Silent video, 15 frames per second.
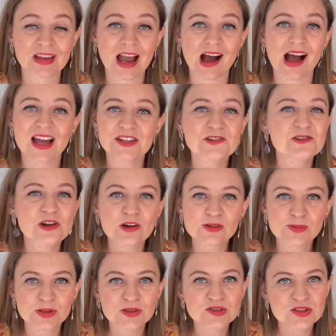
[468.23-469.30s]
I don't know
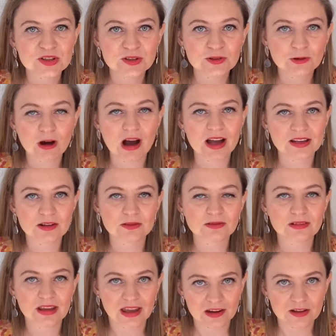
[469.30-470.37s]
about you, I
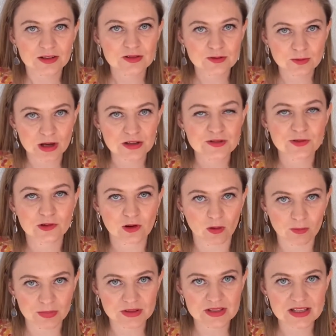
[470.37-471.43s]
don't care too much for
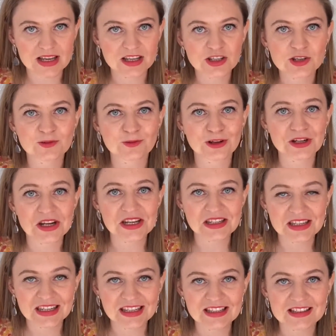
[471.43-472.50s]
compensation when I
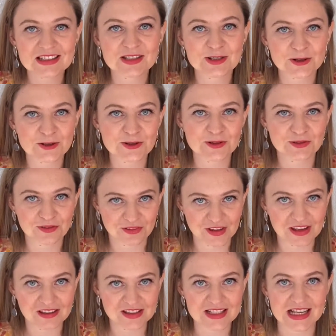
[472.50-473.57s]
need certain
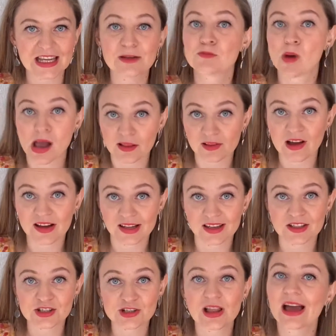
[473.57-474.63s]
things in my
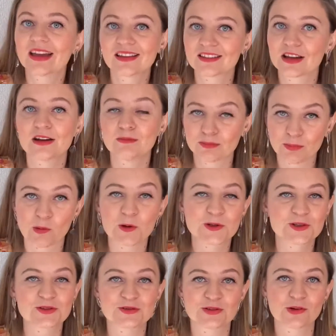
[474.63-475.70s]
luggage, like they're
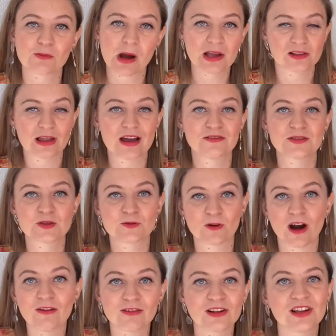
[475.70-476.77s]
important for my life
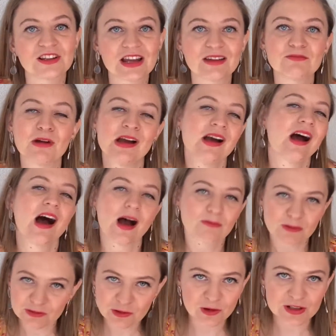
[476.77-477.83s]
survival. And
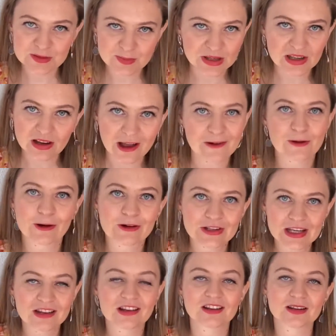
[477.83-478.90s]
I'm of course being
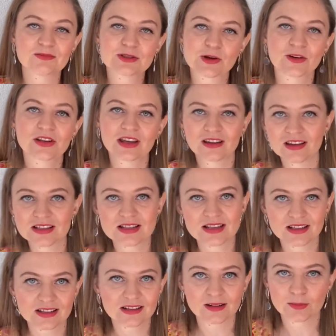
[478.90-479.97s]
ironic and I'm talking as
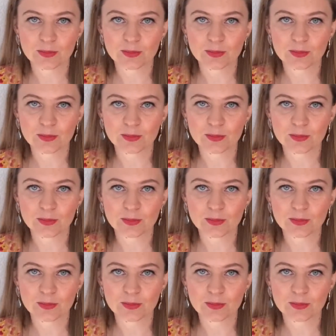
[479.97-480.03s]
a